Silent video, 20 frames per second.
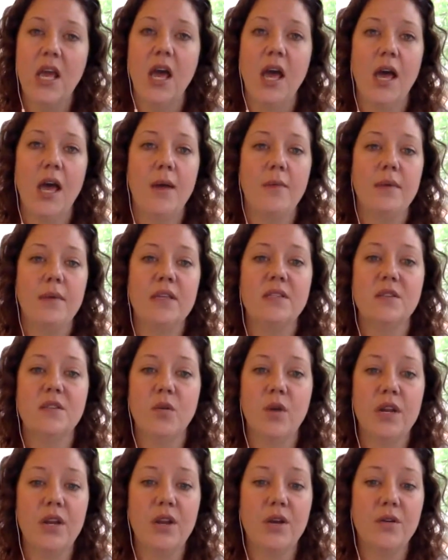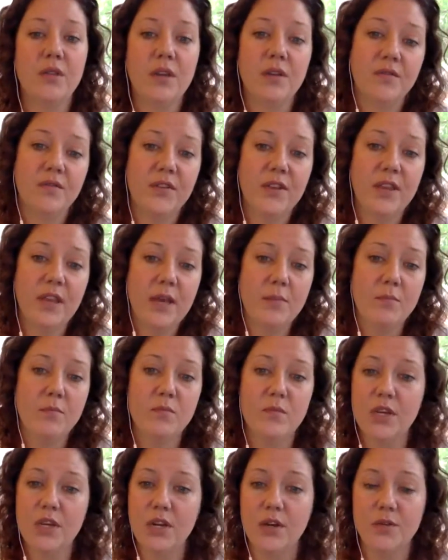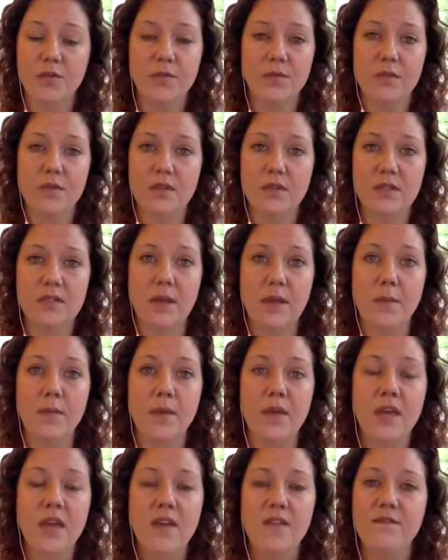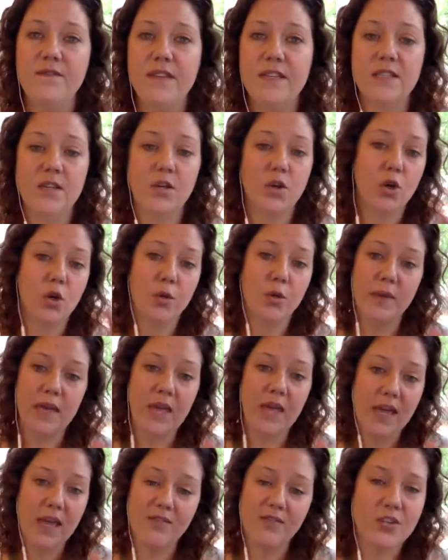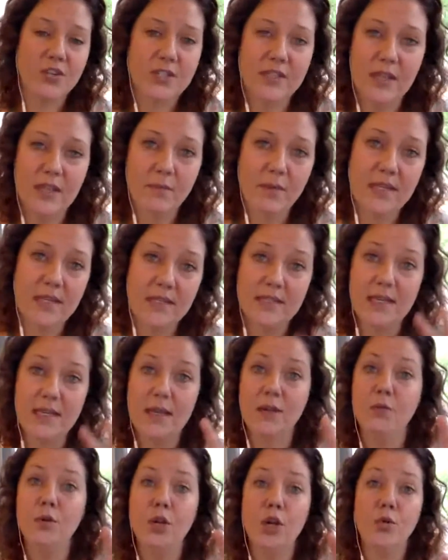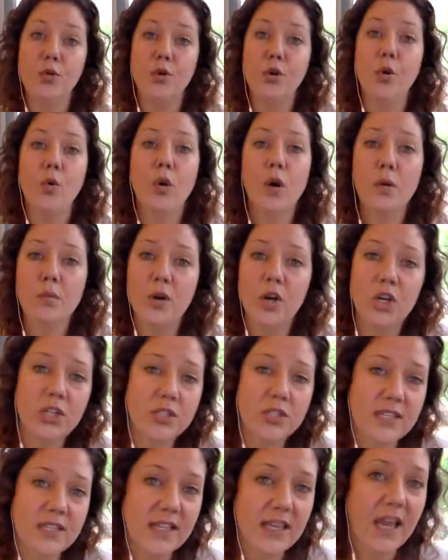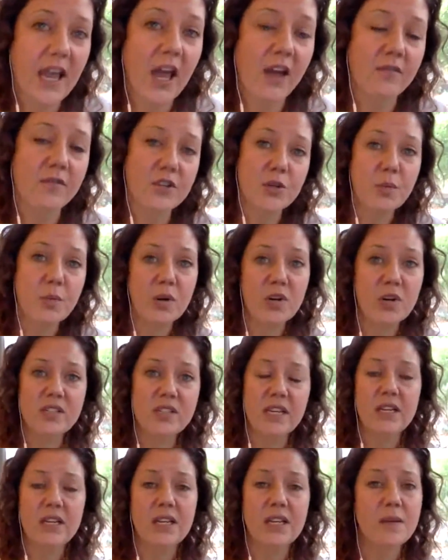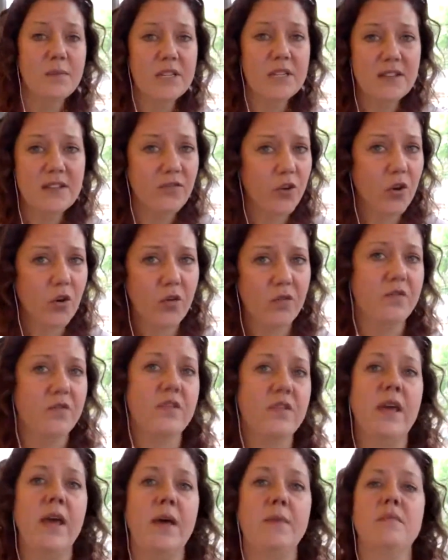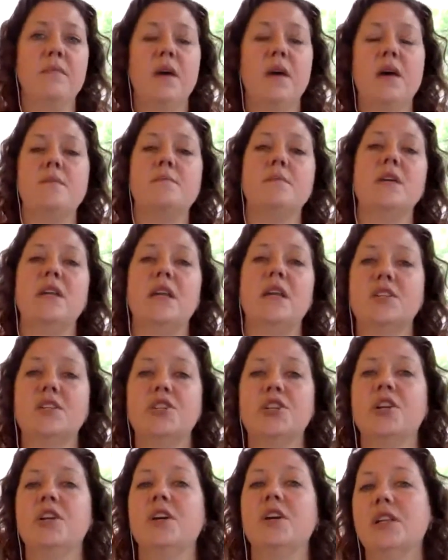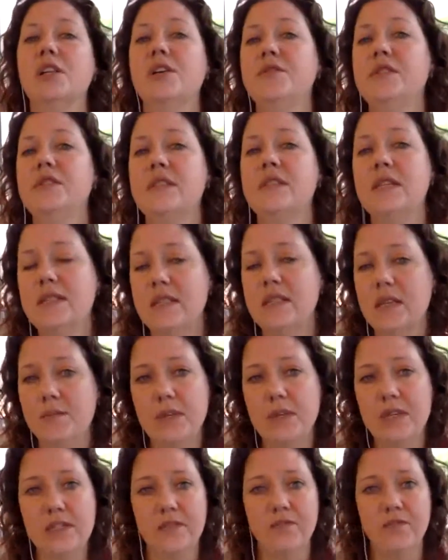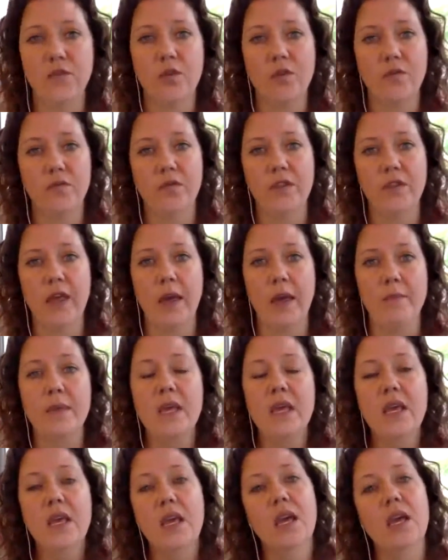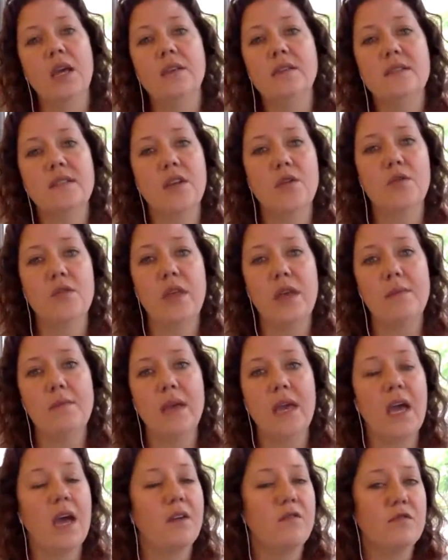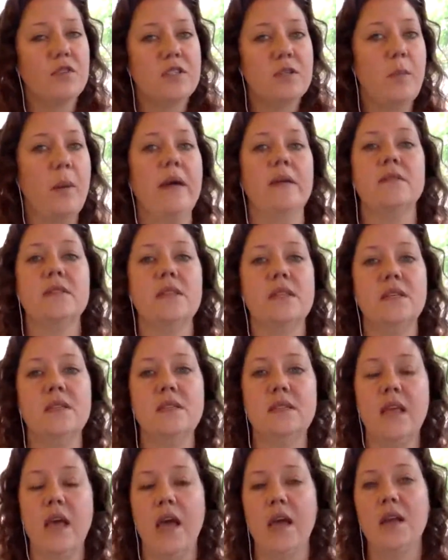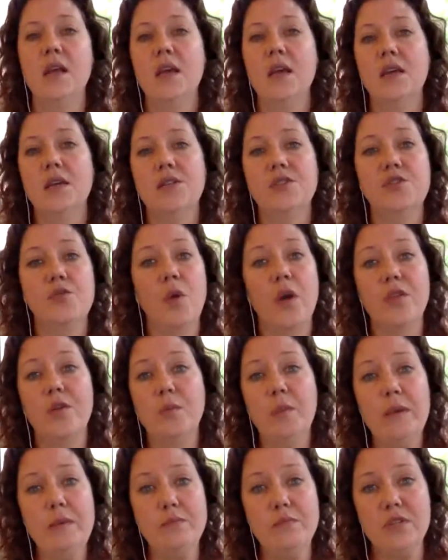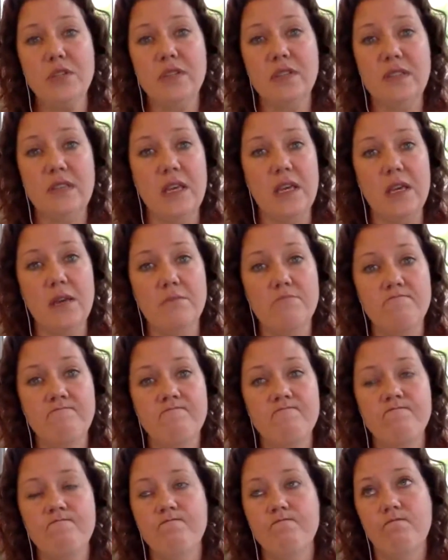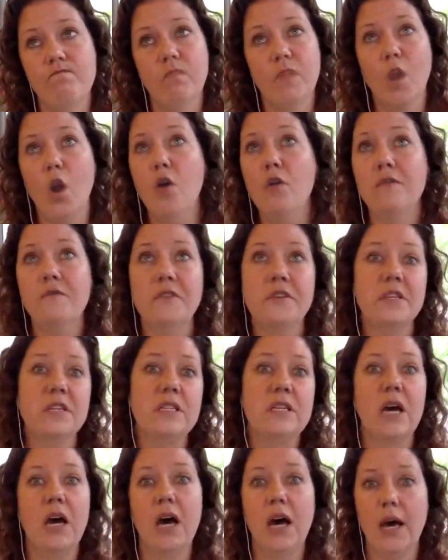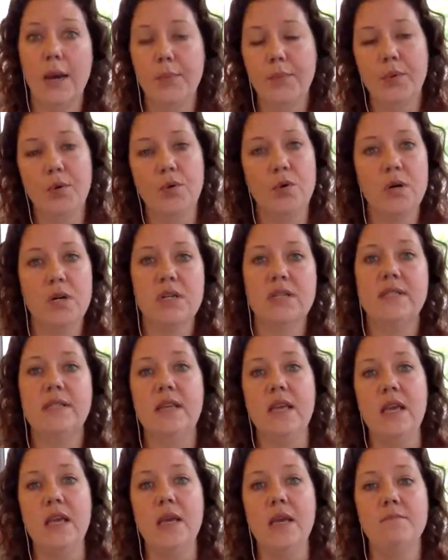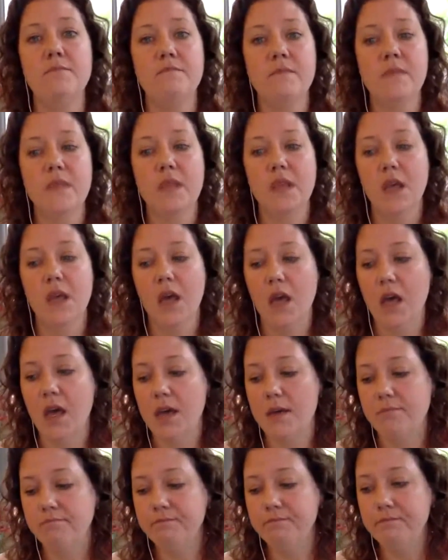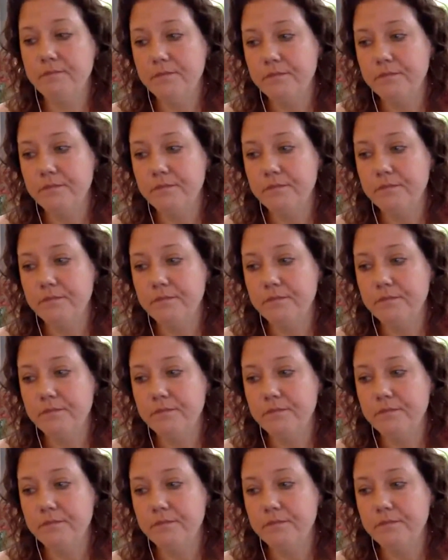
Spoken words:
And so I know that for them, some physical behaviors that might seem, normal to the average person can be difficult for them. Connection and closeness can be difficult for them. And so they may have responses that to other people seem over the top or seem odd.